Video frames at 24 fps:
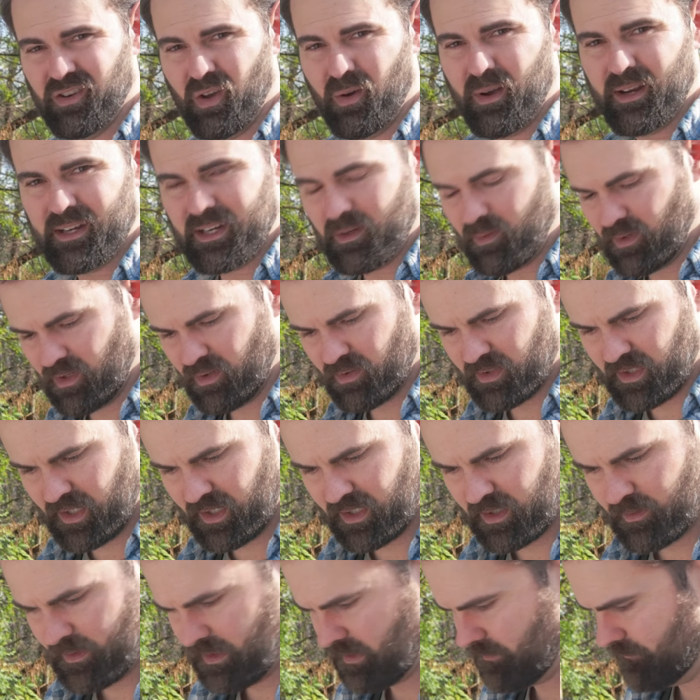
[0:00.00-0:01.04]
no idea what you were
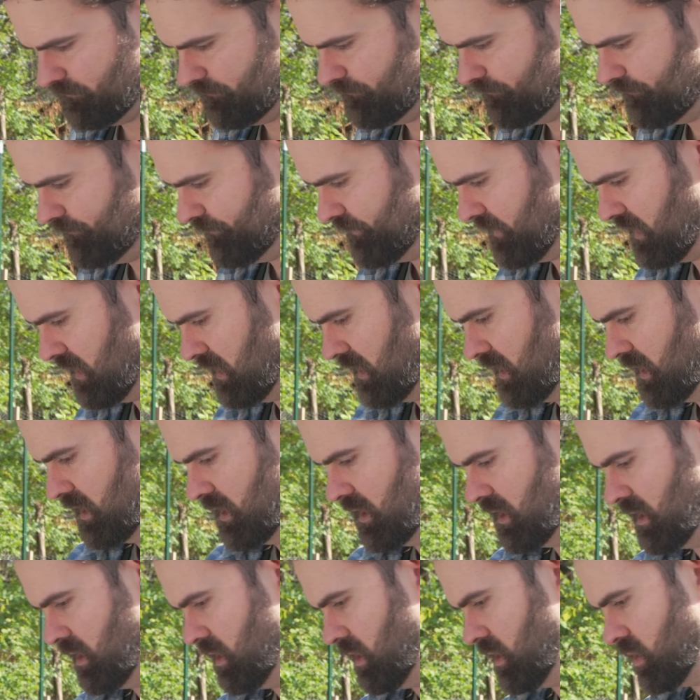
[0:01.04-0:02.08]
talking about.
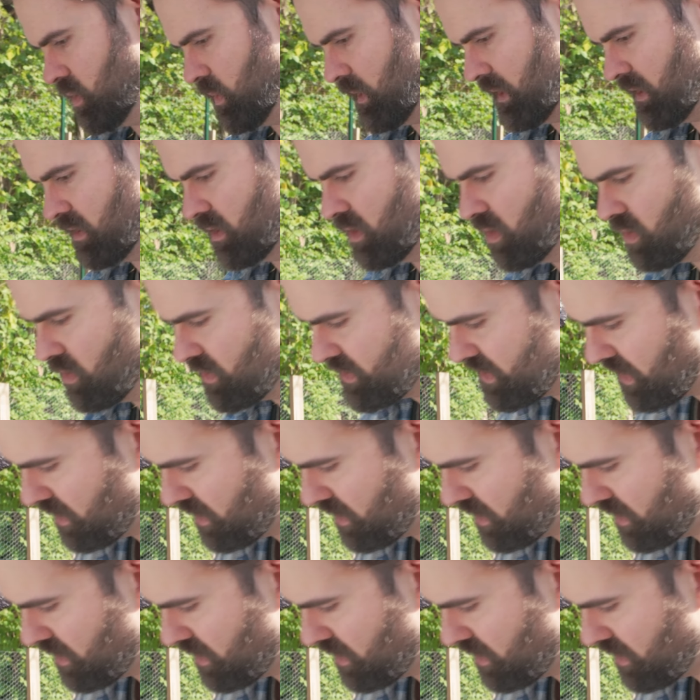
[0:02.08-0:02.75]
Quick Google